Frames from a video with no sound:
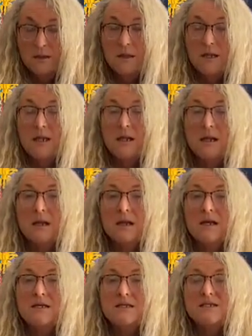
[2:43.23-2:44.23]
The
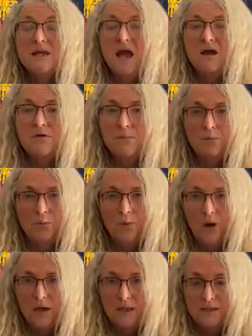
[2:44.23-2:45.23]
terrible
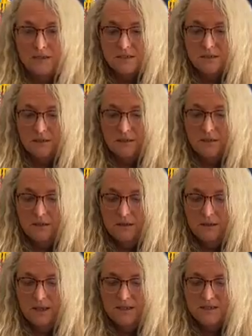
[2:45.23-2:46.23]
white
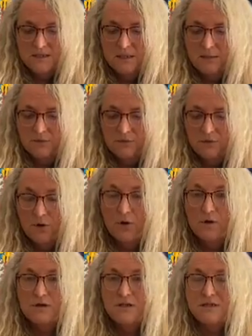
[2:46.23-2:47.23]
then seemed
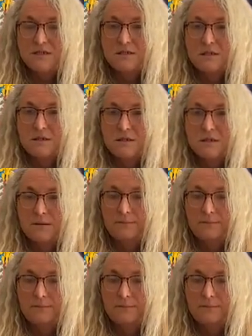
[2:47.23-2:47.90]
long distant.